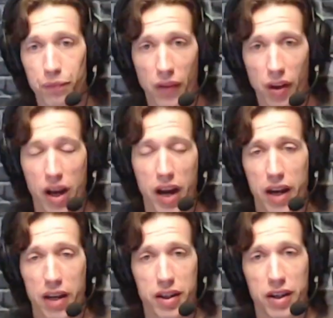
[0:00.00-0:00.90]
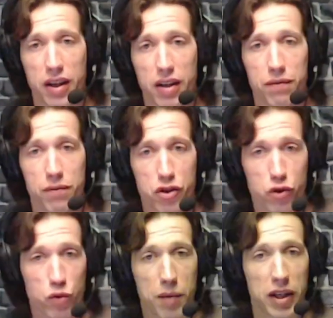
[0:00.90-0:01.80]
and
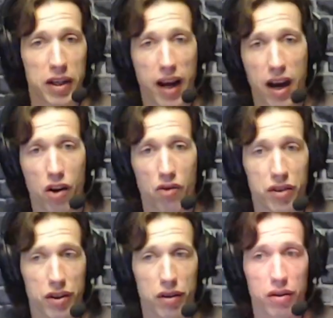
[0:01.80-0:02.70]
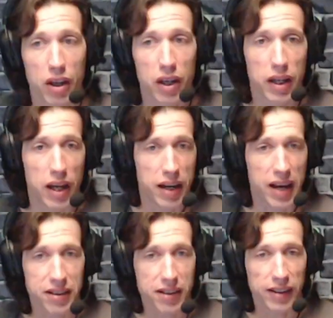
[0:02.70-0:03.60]
scrubbing it down to a nice
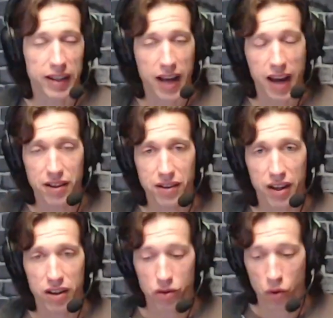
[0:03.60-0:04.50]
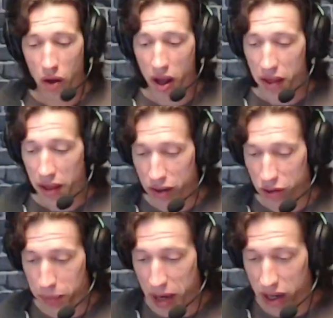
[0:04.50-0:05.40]
clean data set. So thanks for
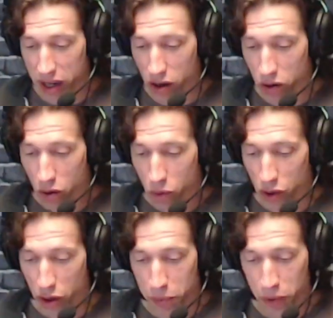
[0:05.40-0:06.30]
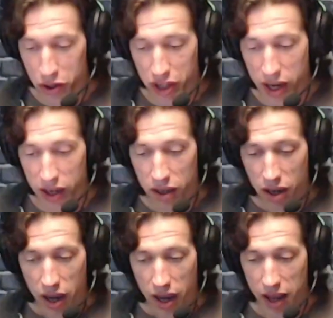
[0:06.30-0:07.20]
being here. Really appreciate it,
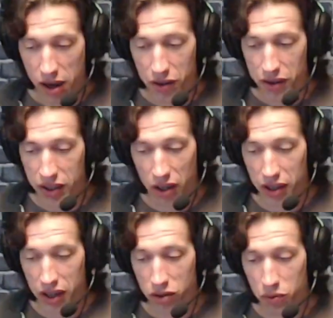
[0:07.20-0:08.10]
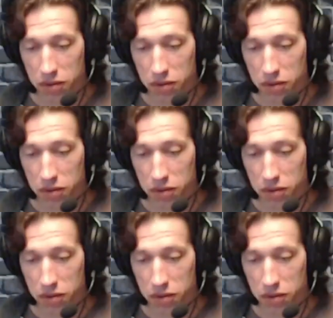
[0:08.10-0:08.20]
and I'll see you on the next one.